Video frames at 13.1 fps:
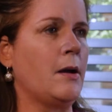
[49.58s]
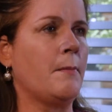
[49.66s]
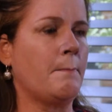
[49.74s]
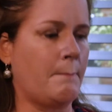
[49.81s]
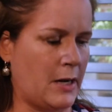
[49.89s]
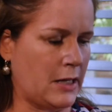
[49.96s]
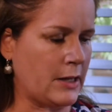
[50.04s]

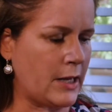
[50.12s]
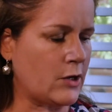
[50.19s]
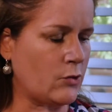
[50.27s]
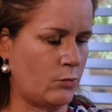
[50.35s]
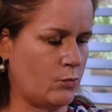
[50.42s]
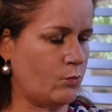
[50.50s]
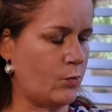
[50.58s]
my legs
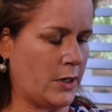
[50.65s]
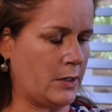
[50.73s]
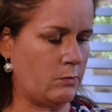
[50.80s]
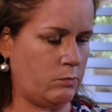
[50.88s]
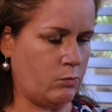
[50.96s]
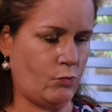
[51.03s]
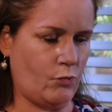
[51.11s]

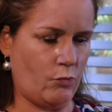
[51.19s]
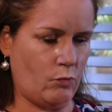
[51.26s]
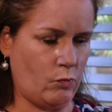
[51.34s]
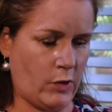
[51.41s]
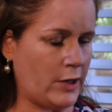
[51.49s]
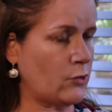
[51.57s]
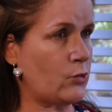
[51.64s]

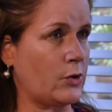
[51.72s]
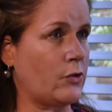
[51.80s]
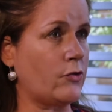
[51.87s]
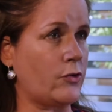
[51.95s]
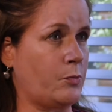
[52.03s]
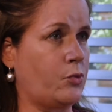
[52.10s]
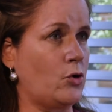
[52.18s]
wouldn't
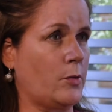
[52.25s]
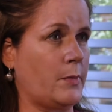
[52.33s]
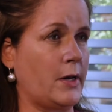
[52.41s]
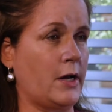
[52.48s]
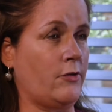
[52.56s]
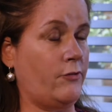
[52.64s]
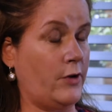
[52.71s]
support me.
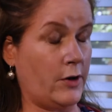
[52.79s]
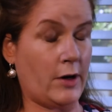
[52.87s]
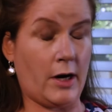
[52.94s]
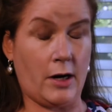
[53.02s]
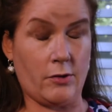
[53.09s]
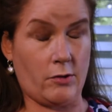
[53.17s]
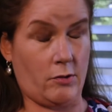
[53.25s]
I fell down
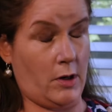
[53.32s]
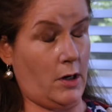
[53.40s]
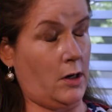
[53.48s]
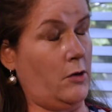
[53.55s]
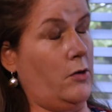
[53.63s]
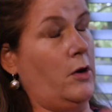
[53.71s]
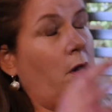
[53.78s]
on the
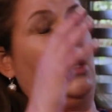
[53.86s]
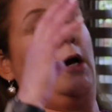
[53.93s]
ground.